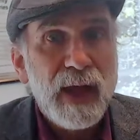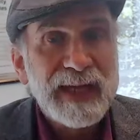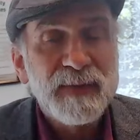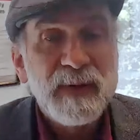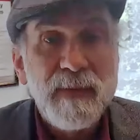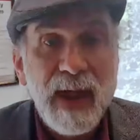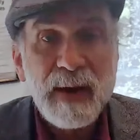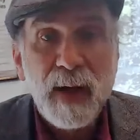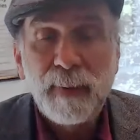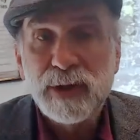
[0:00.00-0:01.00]
has been
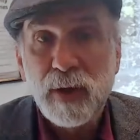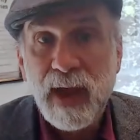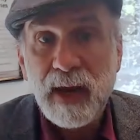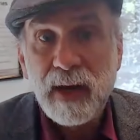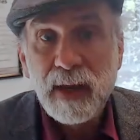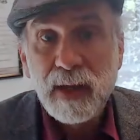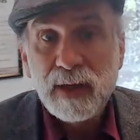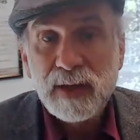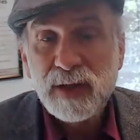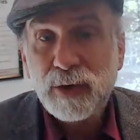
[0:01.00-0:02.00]
made public domain.
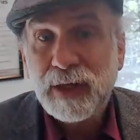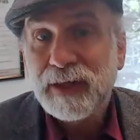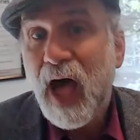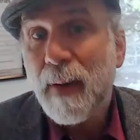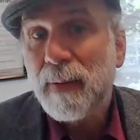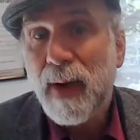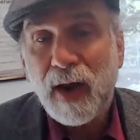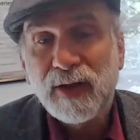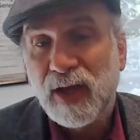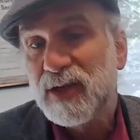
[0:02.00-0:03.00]
So the llama
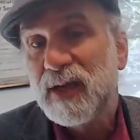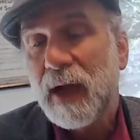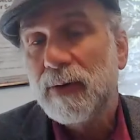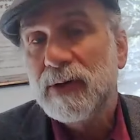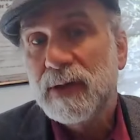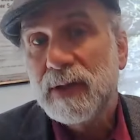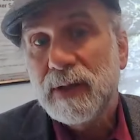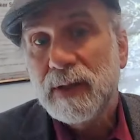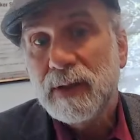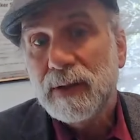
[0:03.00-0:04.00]
model doesn't count,
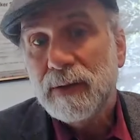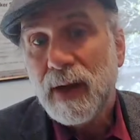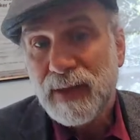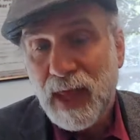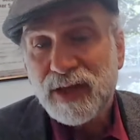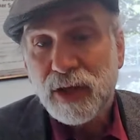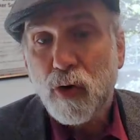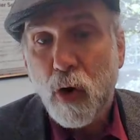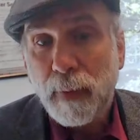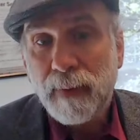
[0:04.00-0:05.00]
right? That is still
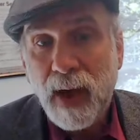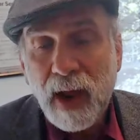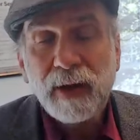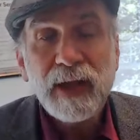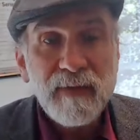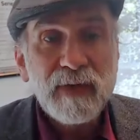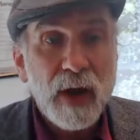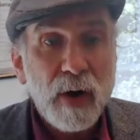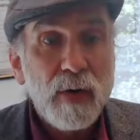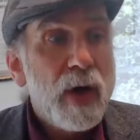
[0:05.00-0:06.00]
a corporate model, even
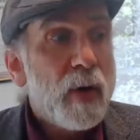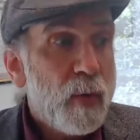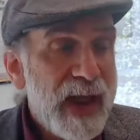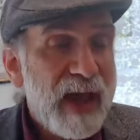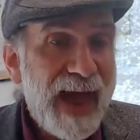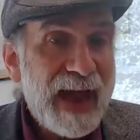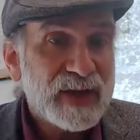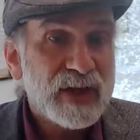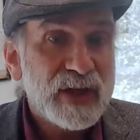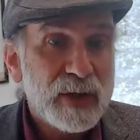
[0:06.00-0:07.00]
though we have
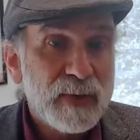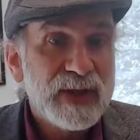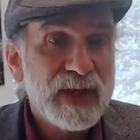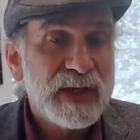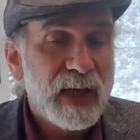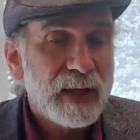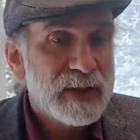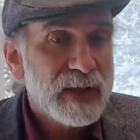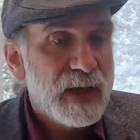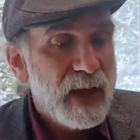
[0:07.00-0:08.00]
access to its
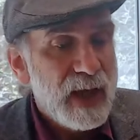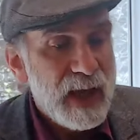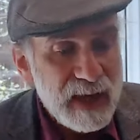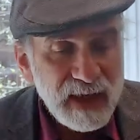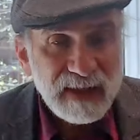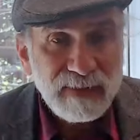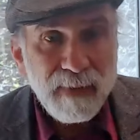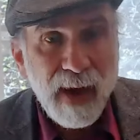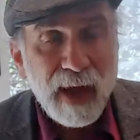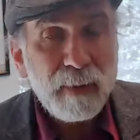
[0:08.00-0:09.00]
details. It needs to be
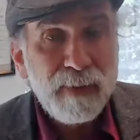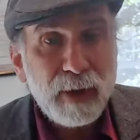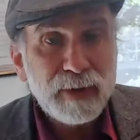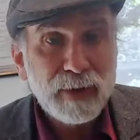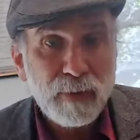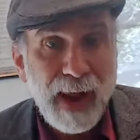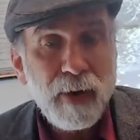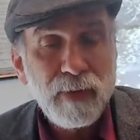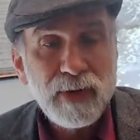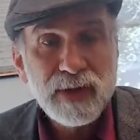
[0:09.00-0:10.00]
a model built
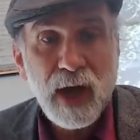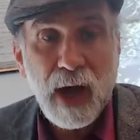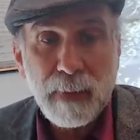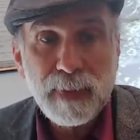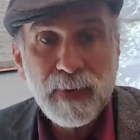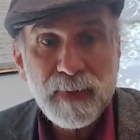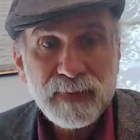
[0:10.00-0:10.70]
ground up